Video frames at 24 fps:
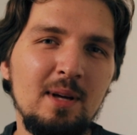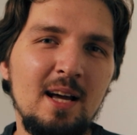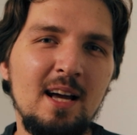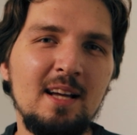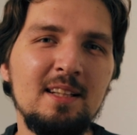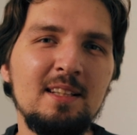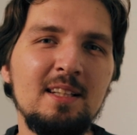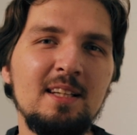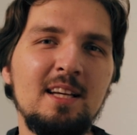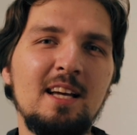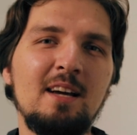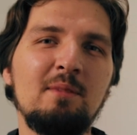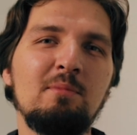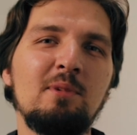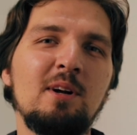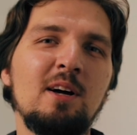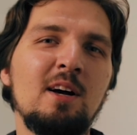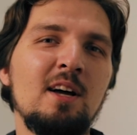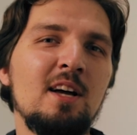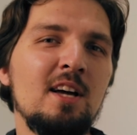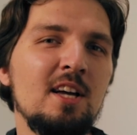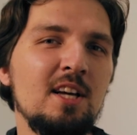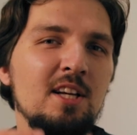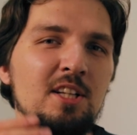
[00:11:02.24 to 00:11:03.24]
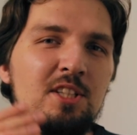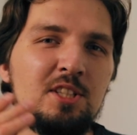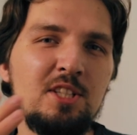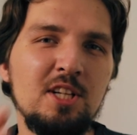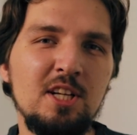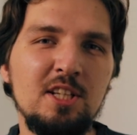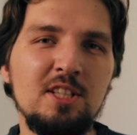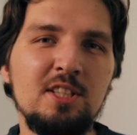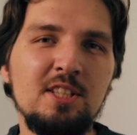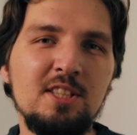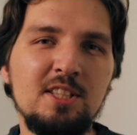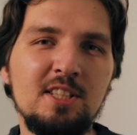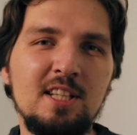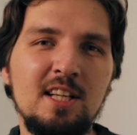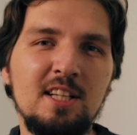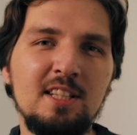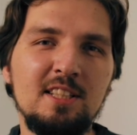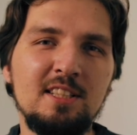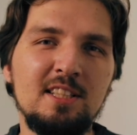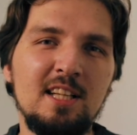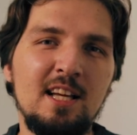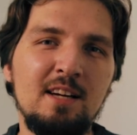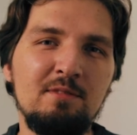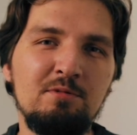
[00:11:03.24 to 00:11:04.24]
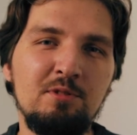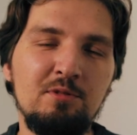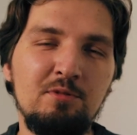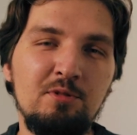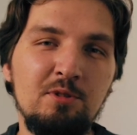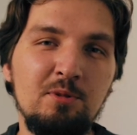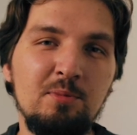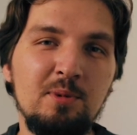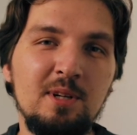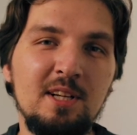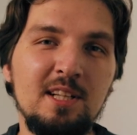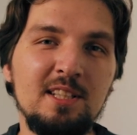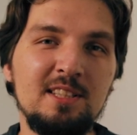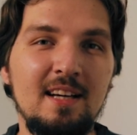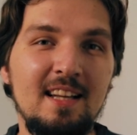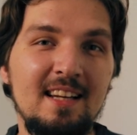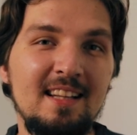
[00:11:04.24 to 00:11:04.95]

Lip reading: behind the camera, changing settings every few minutes.